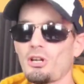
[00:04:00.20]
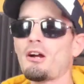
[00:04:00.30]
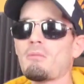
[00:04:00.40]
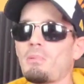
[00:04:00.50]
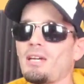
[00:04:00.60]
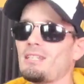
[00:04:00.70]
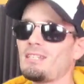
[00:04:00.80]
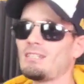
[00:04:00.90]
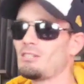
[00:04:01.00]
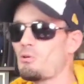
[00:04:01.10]
Sorry,
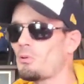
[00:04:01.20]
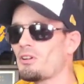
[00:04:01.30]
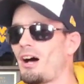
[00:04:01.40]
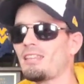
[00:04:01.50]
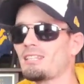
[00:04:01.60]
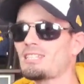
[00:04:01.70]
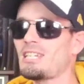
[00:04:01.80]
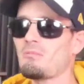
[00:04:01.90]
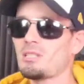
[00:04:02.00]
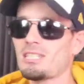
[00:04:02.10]
Pitt, you were not the
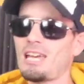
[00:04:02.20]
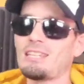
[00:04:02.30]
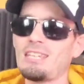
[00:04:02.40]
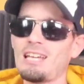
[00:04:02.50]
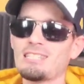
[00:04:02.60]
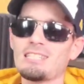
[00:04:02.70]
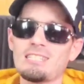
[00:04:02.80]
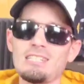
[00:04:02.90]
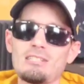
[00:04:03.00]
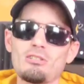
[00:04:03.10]
team to take the
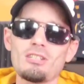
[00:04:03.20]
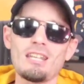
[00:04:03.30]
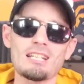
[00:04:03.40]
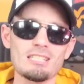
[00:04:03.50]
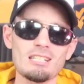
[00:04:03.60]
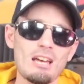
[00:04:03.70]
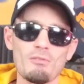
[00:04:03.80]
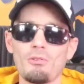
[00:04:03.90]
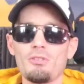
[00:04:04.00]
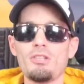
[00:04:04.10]
ACC to the next
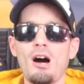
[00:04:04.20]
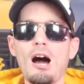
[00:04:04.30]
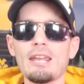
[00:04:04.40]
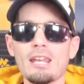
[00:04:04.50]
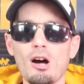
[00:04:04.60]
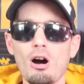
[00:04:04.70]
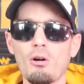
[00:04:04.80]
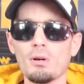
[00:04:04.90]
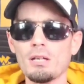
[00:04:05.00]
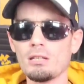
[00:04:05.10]
level. Not at
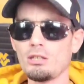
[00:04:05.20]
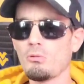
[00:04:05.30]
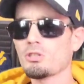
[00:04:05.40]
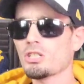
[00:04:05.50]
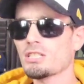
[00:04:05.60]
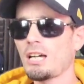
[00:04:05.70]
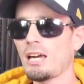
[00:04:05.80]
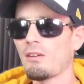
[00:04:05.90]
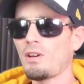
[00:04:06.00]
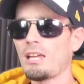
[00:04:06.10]
all. You were just
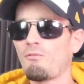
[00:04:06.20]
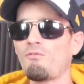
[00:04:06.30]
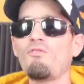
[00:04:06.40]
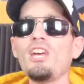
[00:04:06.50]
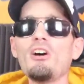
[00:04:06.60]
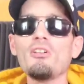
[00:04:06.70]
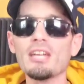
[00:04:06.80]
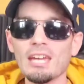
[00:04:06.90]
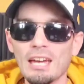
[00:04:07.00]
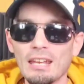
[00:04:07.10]
kind of a
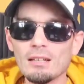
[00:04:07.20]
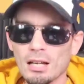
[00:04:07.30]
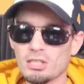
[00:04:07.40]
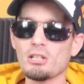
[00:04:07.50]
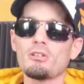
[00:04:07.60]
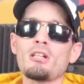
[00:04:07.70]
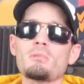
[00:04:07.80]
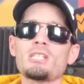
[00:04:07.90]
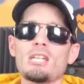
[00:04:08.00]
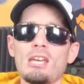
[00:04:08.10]
fill-in until
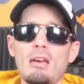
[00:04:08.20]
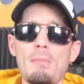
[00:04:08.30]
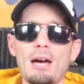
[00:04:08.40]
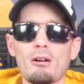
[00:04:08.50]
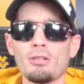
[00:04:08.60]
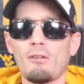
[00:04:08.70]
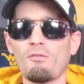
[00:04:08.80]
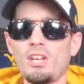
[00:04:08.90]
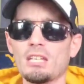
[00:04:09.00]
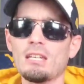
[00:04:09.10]
Clemson can get back on their
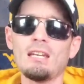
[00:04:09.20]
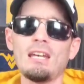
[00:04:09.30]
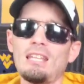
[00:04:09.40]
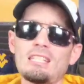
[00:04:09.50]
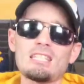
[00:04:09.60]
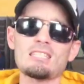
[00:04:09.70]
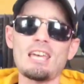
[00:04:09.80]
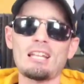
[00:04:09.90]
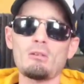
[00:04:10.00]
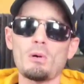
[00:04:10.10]
feet. And that's
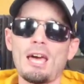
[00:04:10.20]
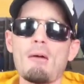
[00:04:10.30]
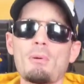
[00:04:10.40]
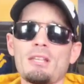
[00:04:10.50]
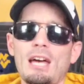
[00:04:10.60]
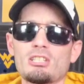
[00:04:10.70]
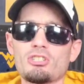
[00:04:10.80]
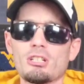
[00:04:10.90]
exactly what happened last